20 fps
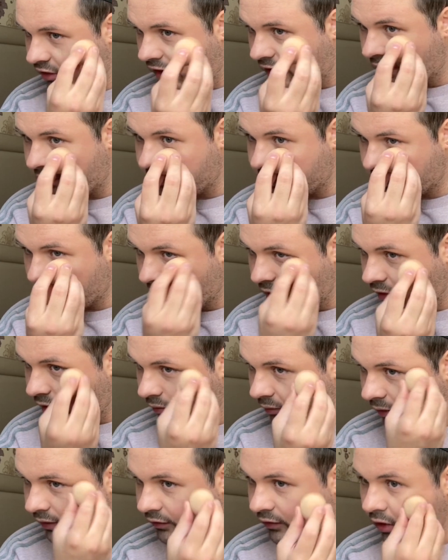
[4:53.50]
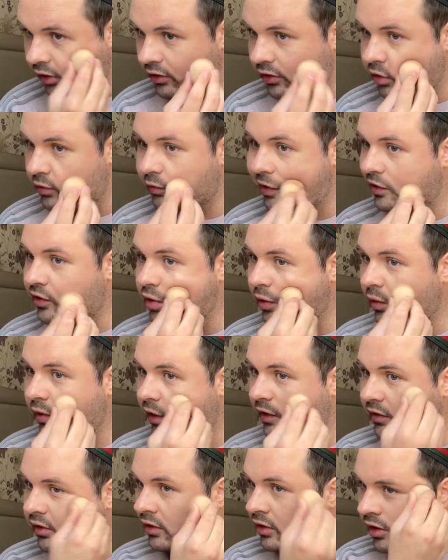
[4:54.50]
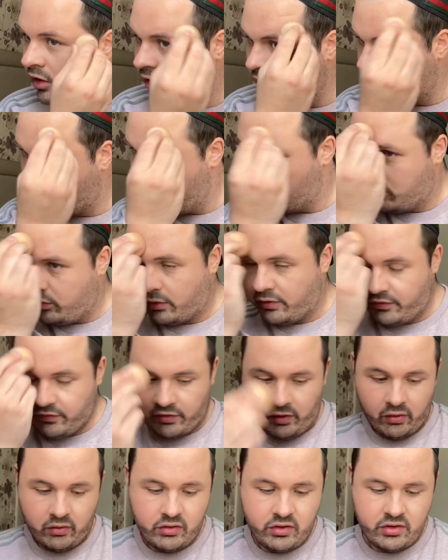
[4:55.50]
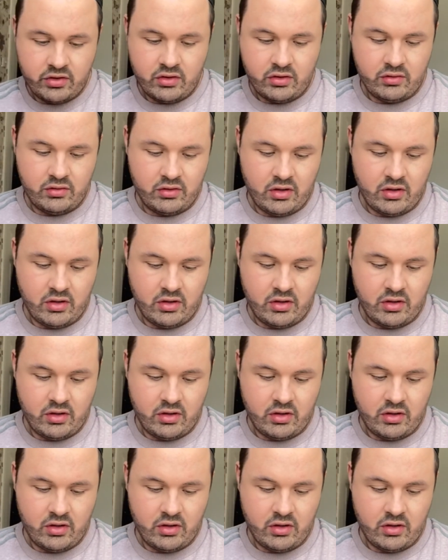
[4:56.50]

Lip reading: have spoken. We're talking. We're fine.